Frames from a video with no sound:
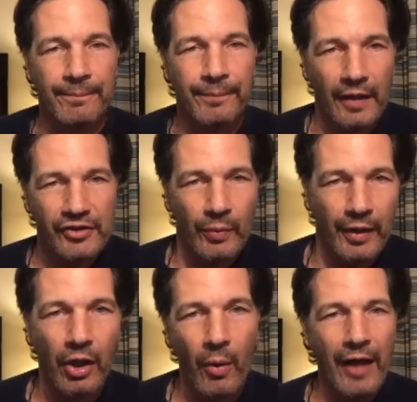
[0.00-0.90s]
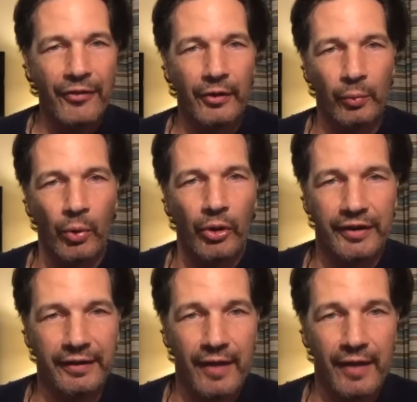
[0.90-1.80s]
to go out there and work
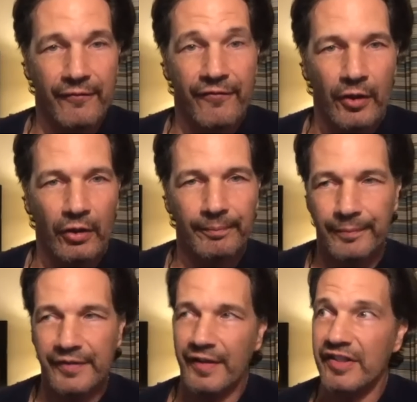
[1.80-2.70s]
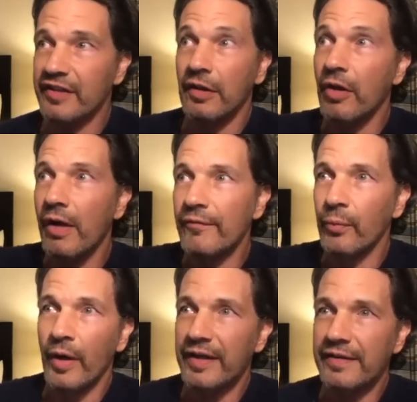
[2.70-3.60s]
and film because I just loved
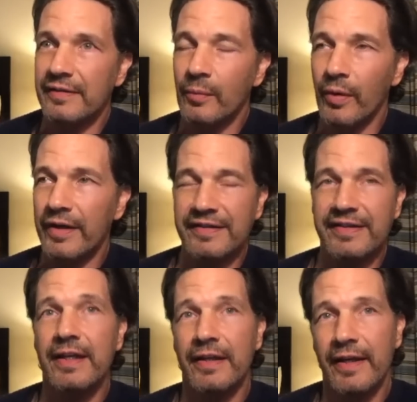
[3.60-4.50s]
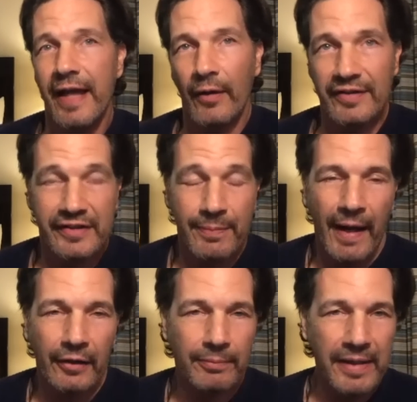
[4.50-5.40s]
what it did and how it
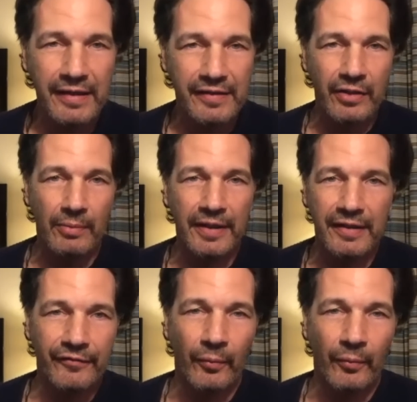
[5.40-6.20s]
inspired me in so many different